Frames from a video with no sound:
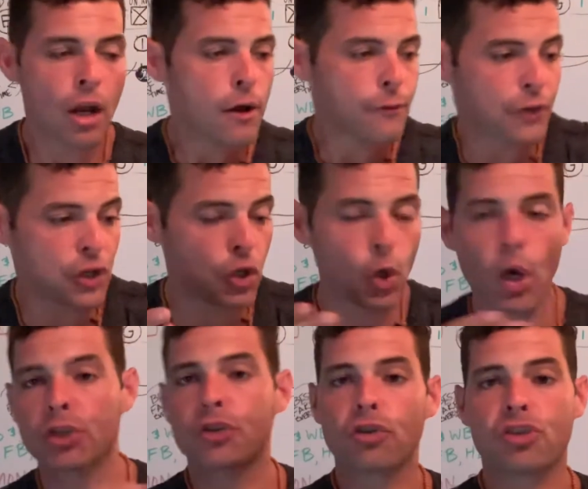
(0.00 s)
for
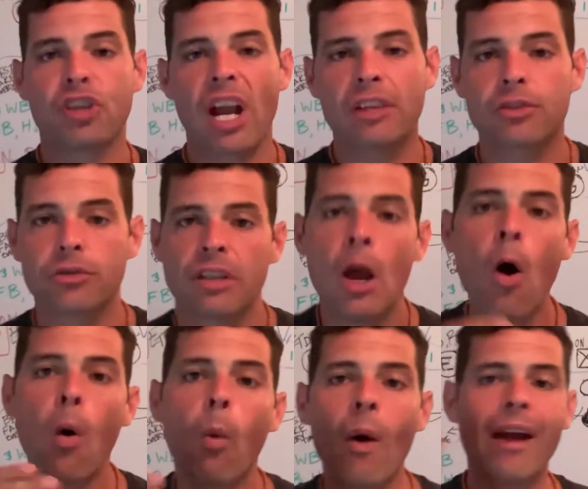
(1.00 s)
your trajectory.
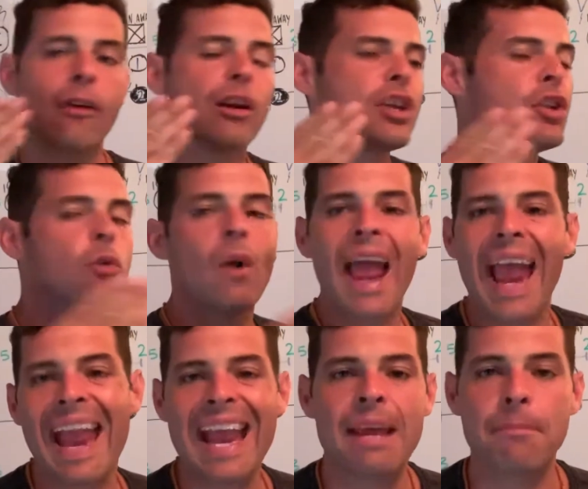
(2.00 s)
Where are you
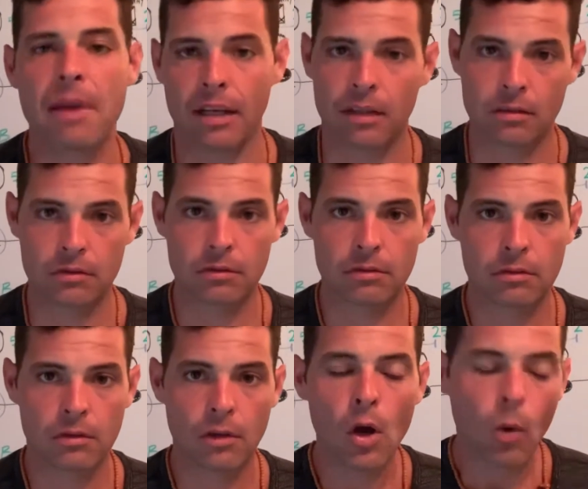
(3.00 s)
aiming?
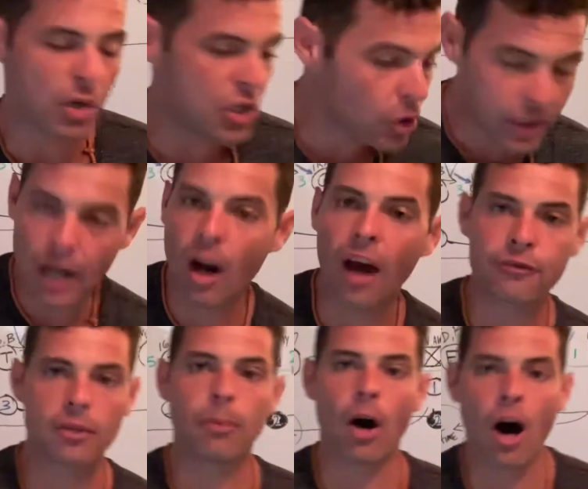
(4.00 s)
When you get off
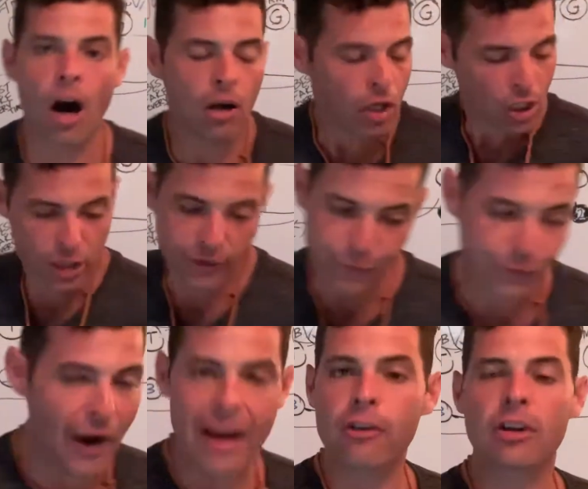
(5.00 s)
the ball, you're
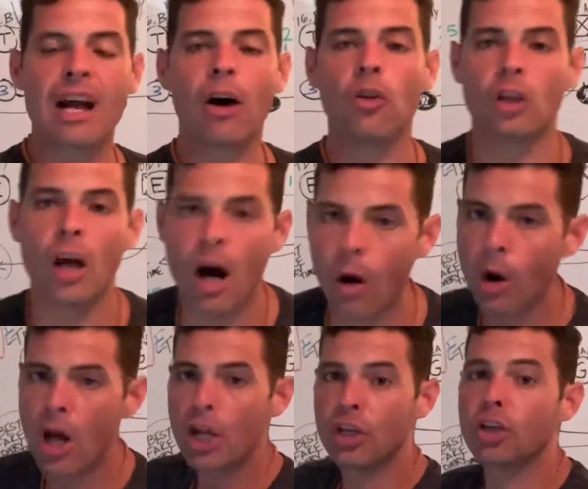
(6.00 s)
firing out
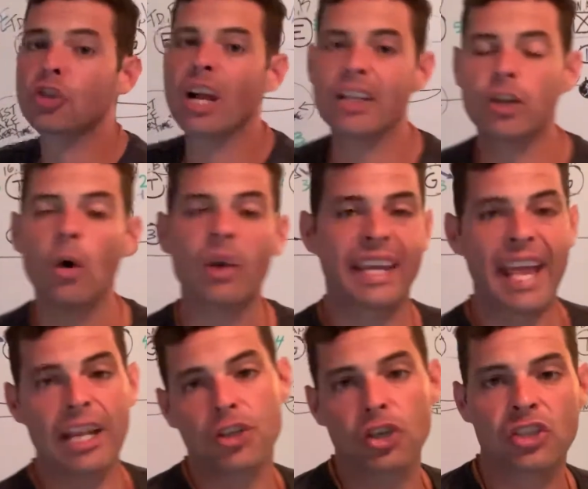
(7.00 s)
low, you're trying to go
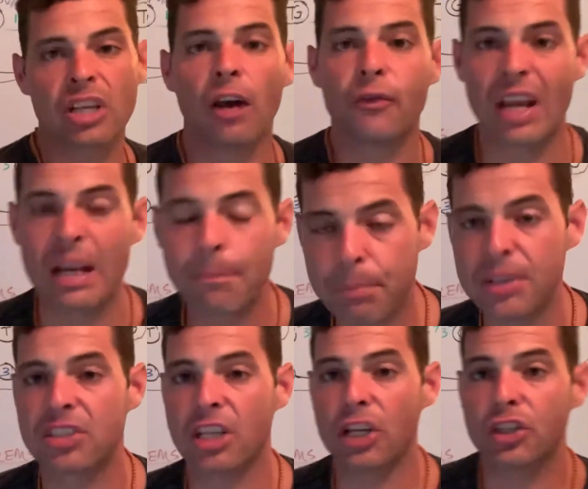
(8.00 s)
get yourself in
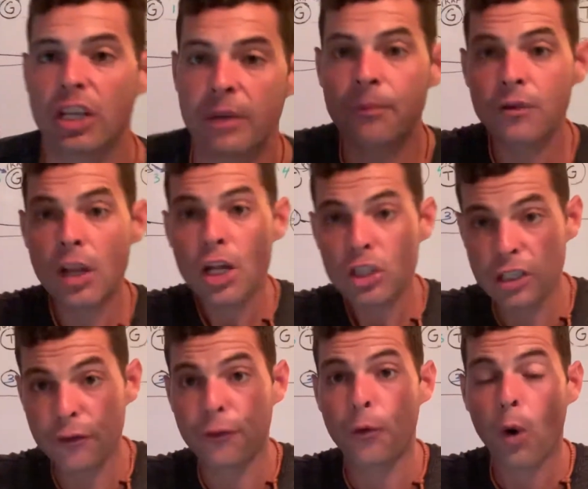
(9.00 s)
position to
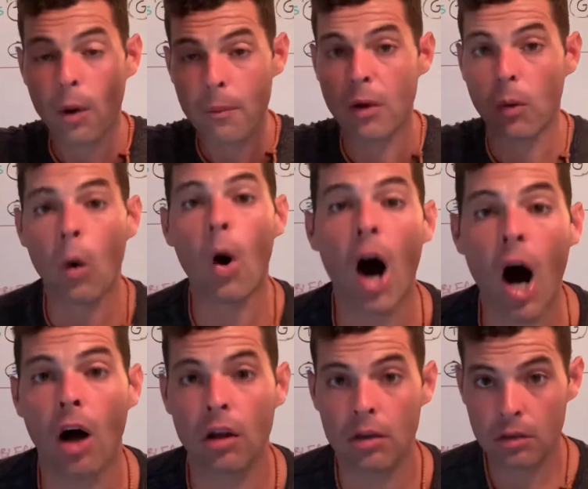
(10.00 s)
form the
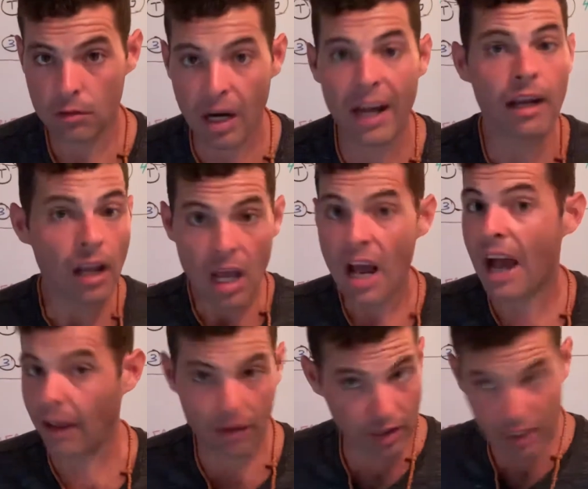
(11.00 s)
wall, right?
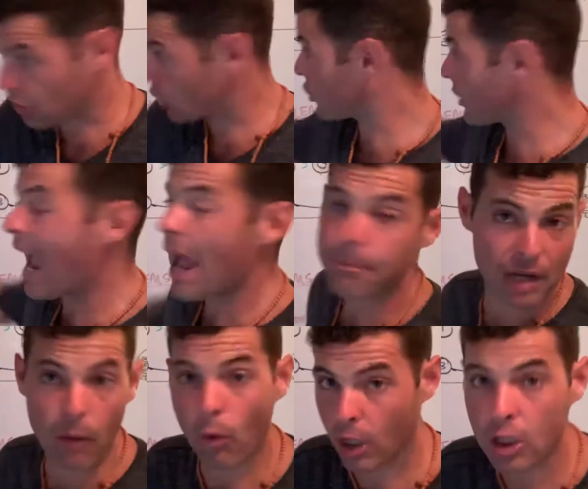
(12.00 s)
It's a trap, but
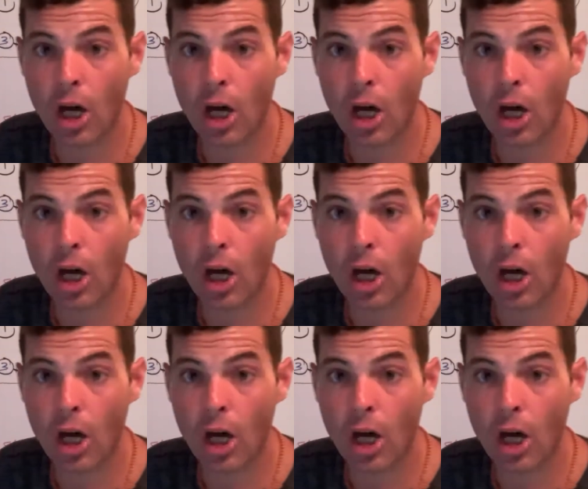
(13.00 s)
I want to